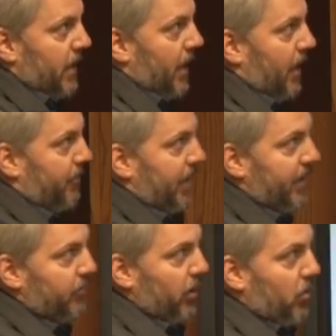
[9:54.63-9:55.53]
Um, and
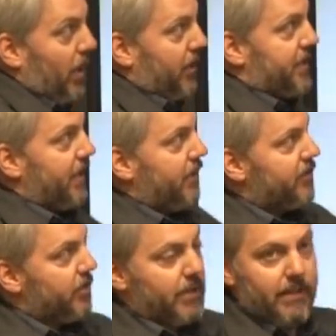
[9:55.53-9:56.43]
then we're qualitative.
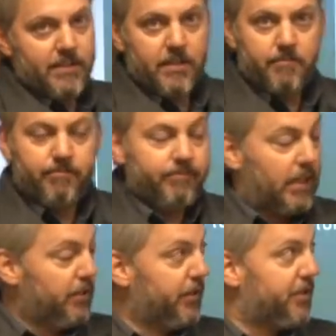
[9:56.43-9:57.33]
So we, as I
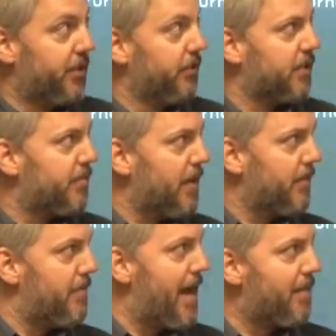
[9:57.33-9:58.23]
alluded to, despite
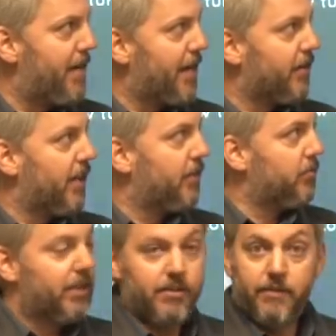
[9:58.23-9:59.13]
my math background,
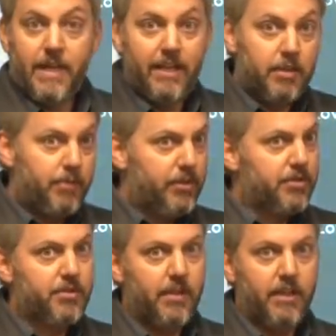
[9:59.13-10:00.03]
we don't do any
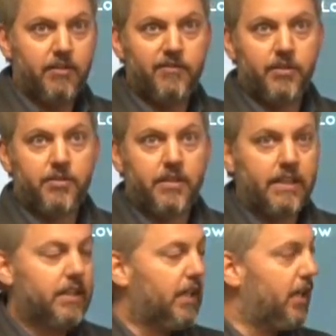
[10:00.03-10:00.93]
computer screening or
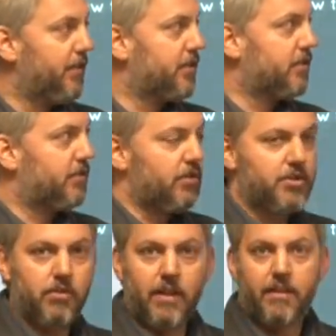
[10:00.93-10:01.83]
filtering. Uh, this is
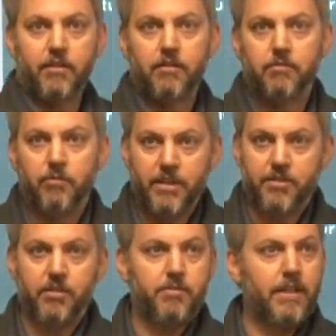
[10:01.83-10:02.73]
shoe leather
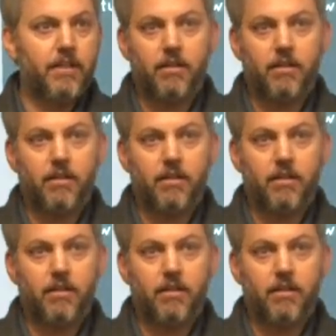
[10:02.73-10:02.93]
research. We get